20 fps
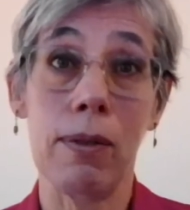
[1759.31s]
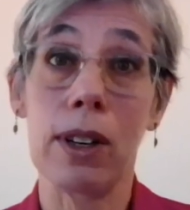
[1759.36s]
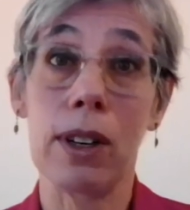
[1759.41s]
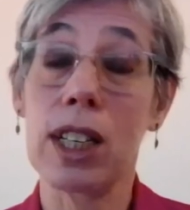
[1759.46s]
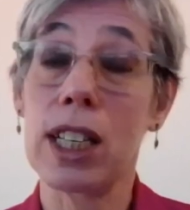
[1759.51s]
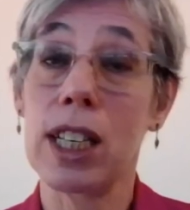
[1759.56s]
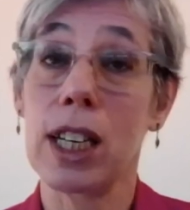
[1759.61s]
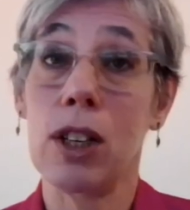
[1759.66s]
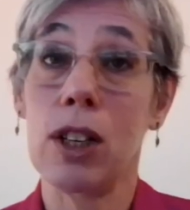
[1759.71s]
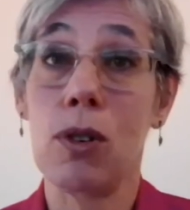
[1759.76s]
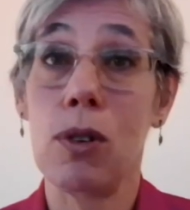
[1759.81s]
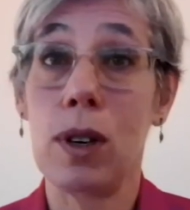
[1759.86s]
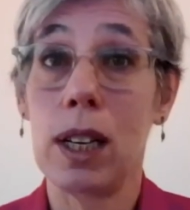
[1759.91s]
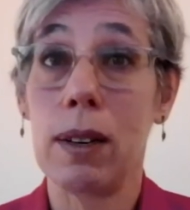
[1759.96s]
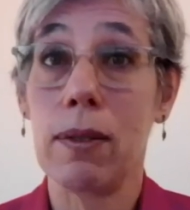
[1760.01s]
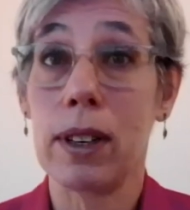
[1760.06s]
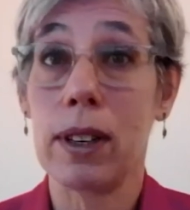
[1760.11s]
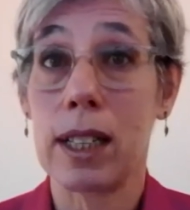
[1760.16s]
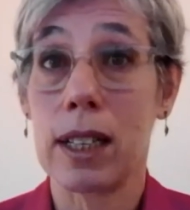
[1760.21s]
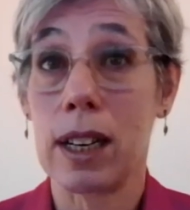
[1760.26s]
Once he knew
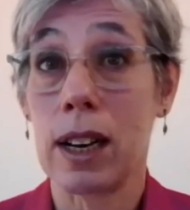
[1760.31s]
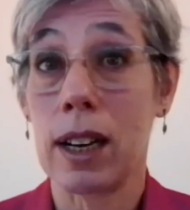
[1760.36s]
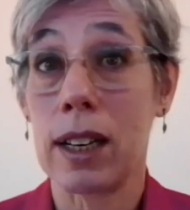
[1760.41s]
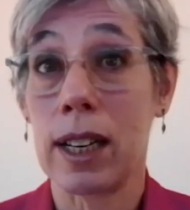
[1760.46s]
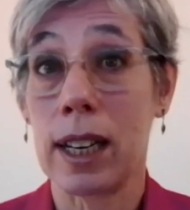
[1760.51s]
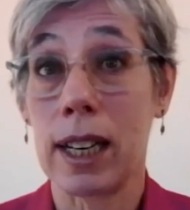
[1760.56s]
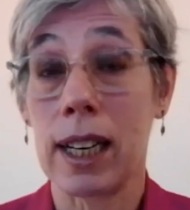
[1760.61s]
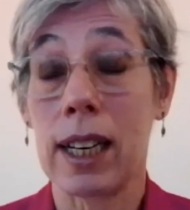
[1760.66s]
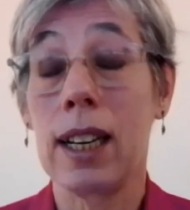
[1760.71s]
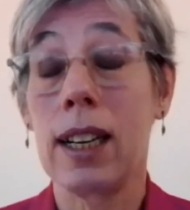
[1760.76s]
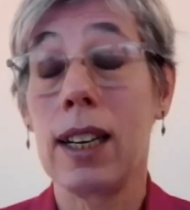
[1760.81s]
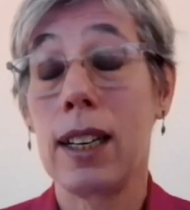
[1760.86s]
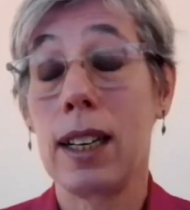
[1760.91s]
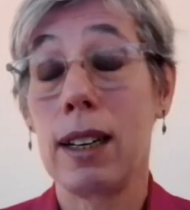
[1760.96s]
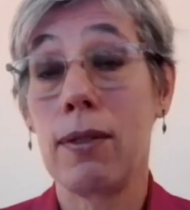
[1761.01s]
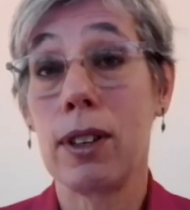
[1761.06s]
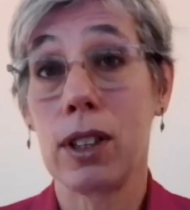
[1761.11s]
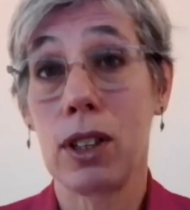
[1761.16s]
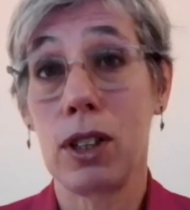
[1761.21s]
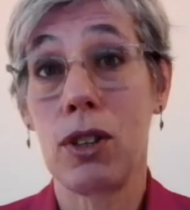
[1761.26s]
he was dying,
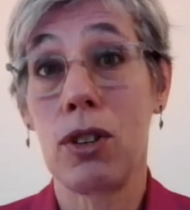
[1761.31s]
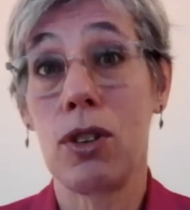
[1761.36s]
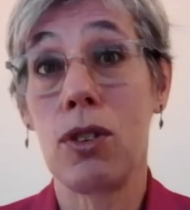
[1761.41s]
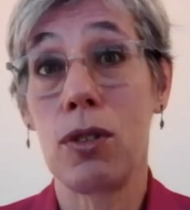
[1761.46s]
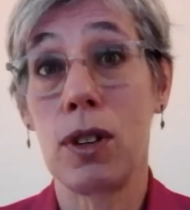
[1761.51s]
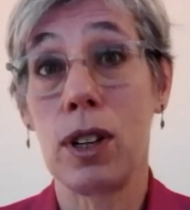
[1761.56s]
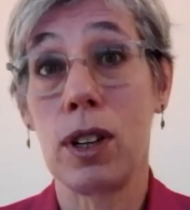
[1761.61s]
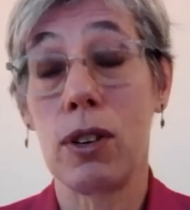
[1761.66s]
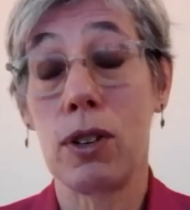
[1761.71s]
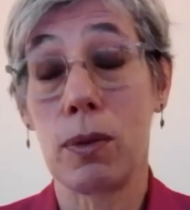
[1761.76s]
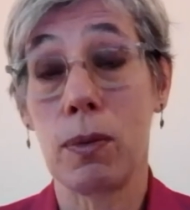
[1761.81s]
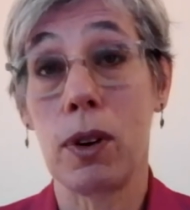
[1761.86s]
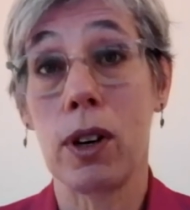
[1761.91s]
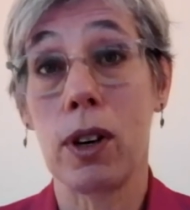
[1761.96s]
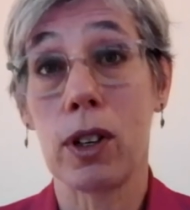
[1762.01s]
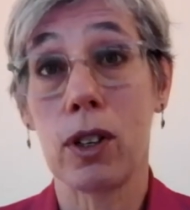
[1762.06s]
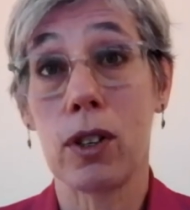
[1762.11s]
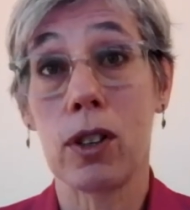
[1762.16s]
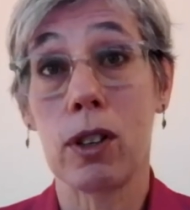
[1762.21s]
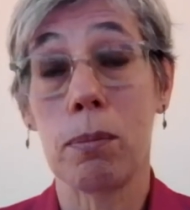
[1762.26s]
he wanted to do those
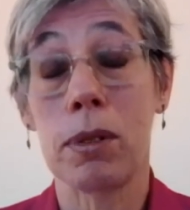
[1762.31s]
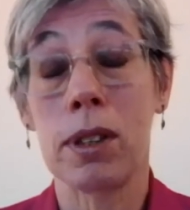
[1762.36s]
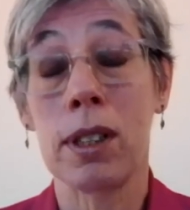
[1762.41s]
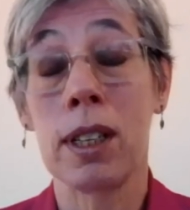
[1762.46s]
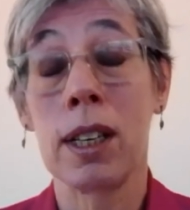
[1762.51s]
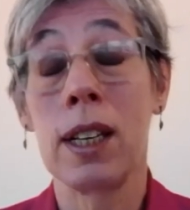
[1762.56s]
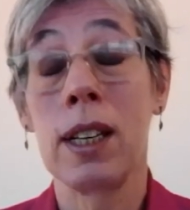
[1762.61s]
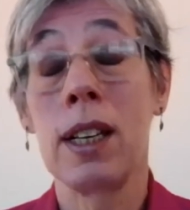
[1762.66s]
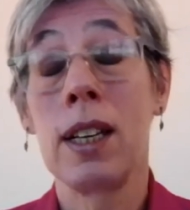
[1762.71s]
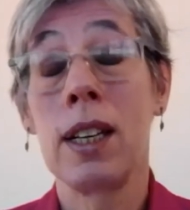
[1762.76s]
workshops.